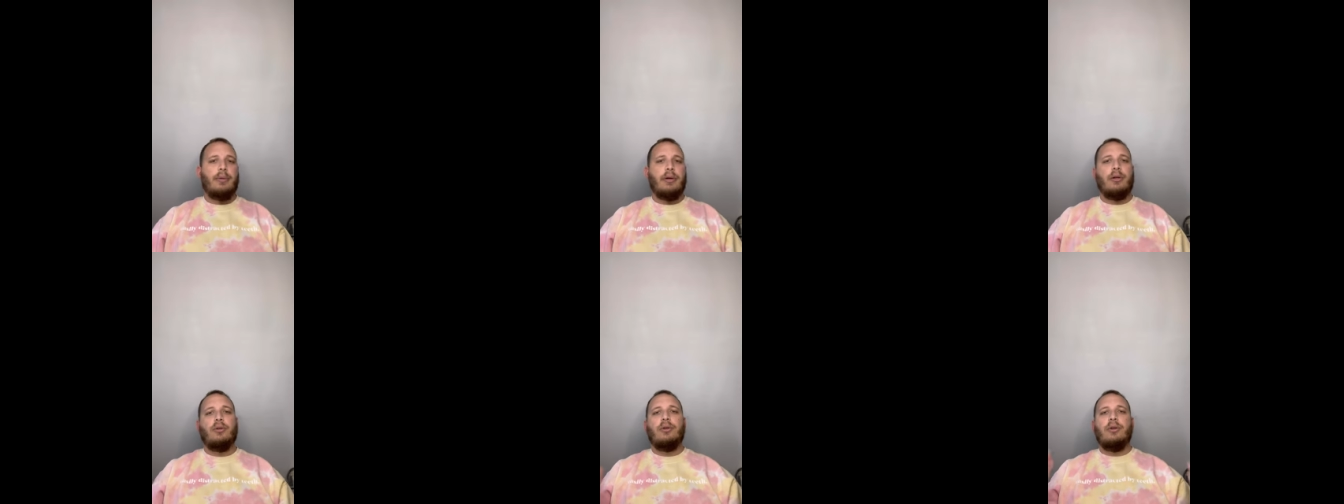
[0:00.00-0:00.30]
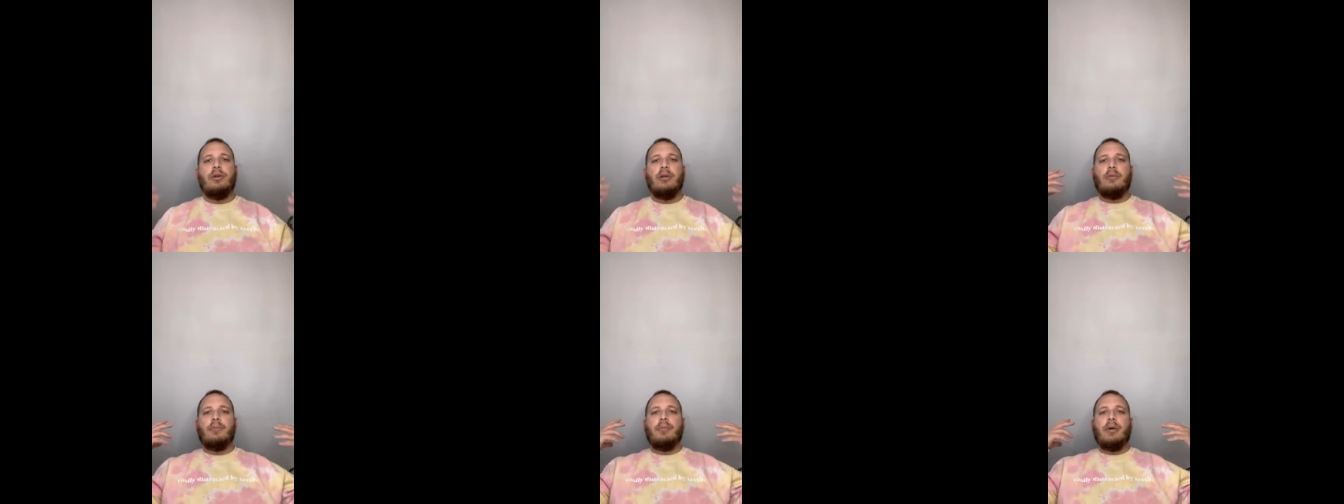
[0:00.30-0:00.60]
I know
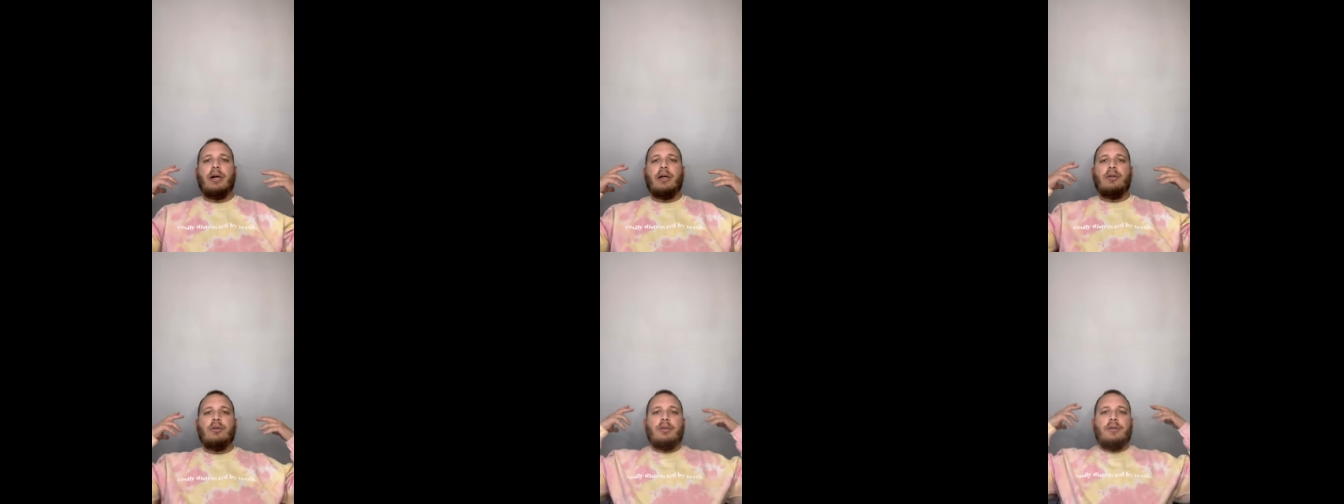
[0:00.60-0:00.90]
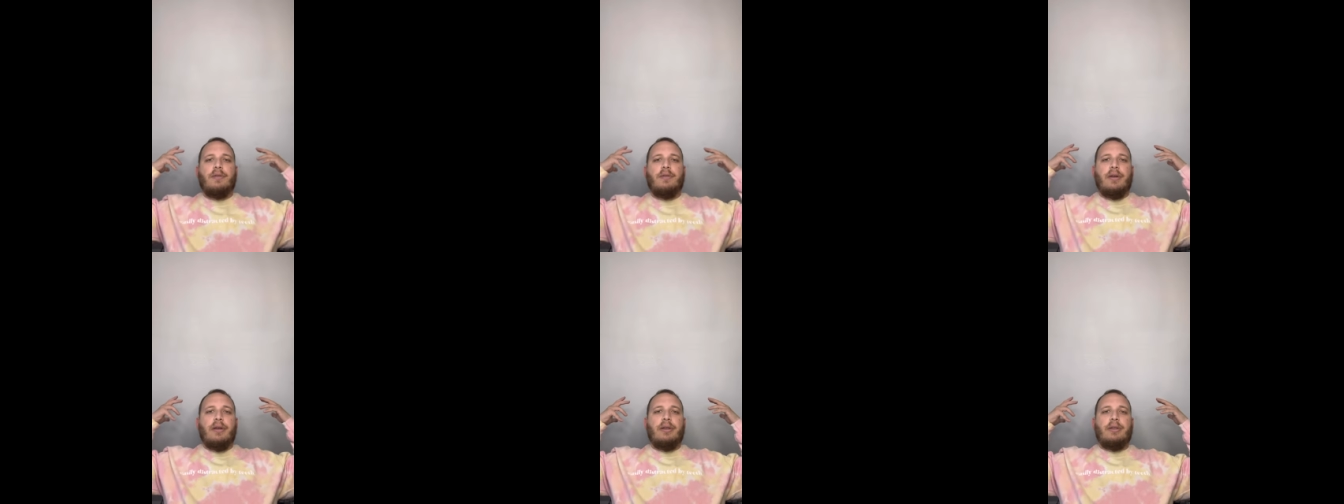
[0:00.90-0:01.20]
you can buy those
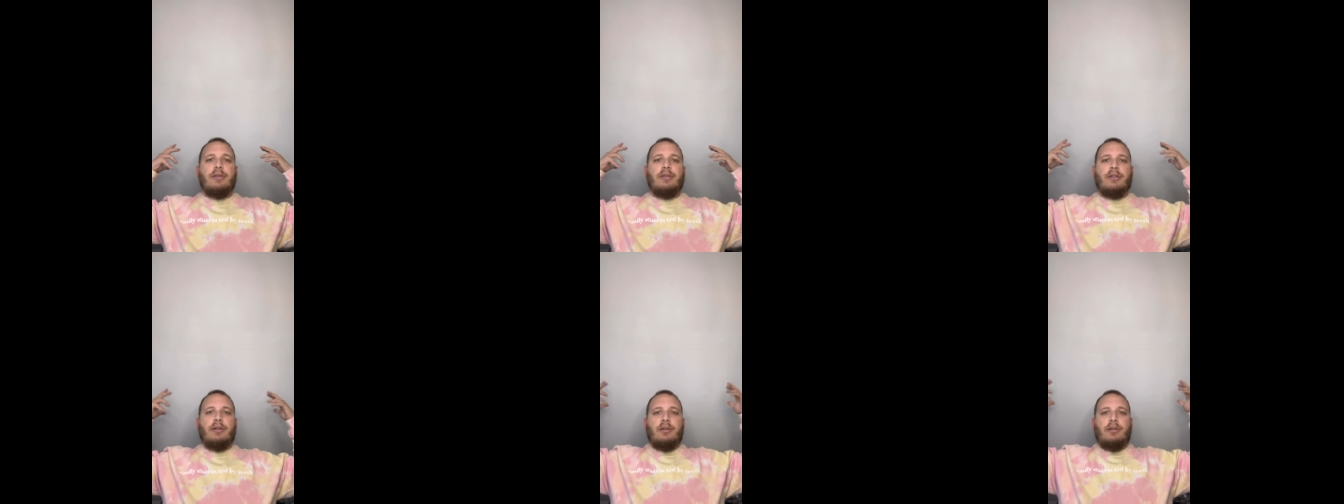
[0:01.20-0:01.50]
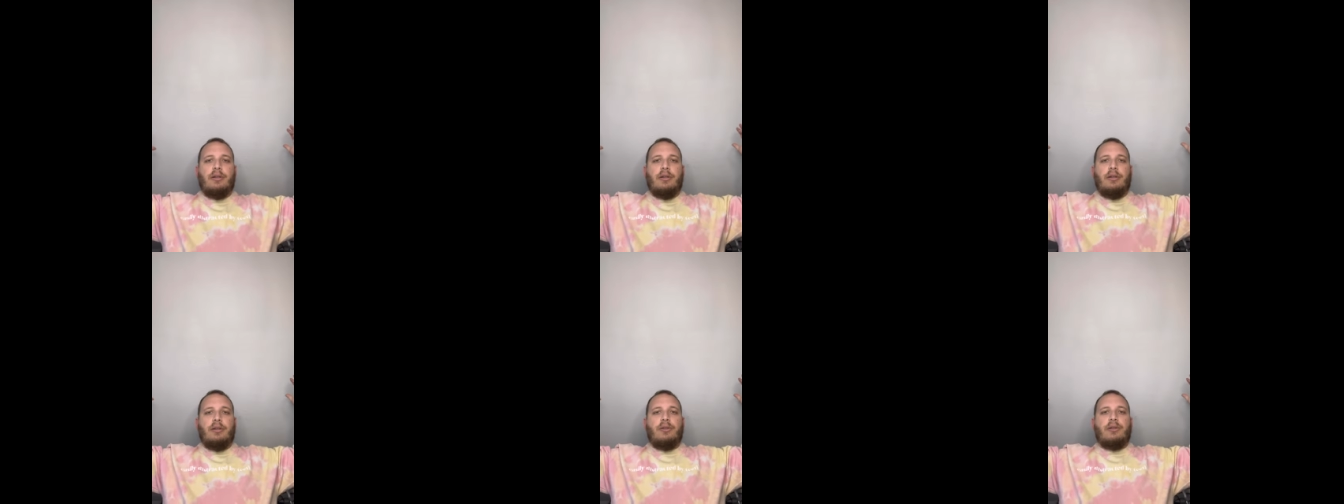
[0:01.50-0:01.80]
things
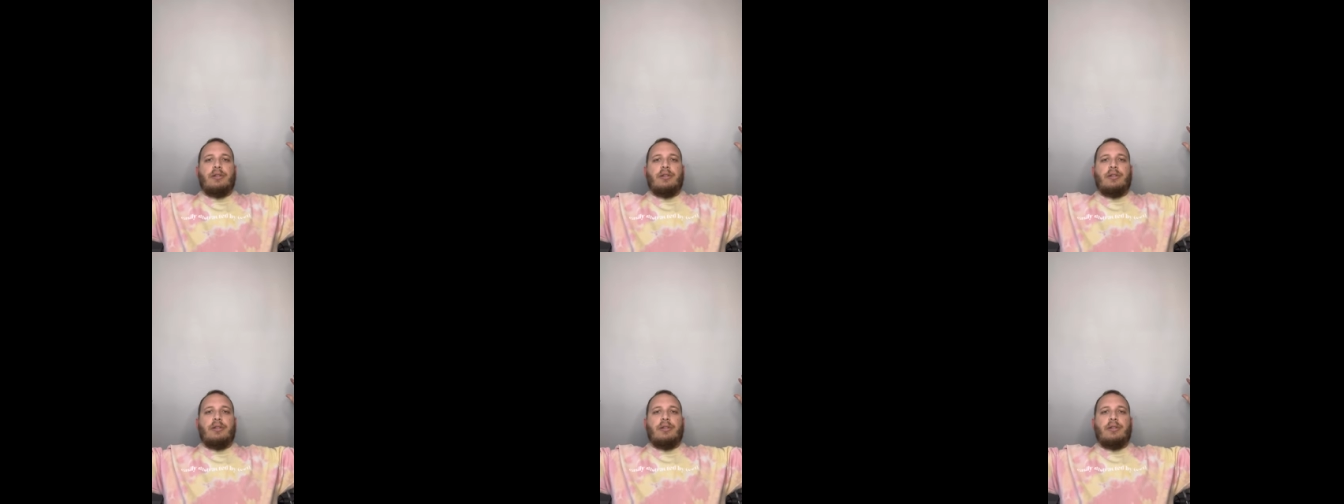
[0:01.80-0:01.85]
that, you know,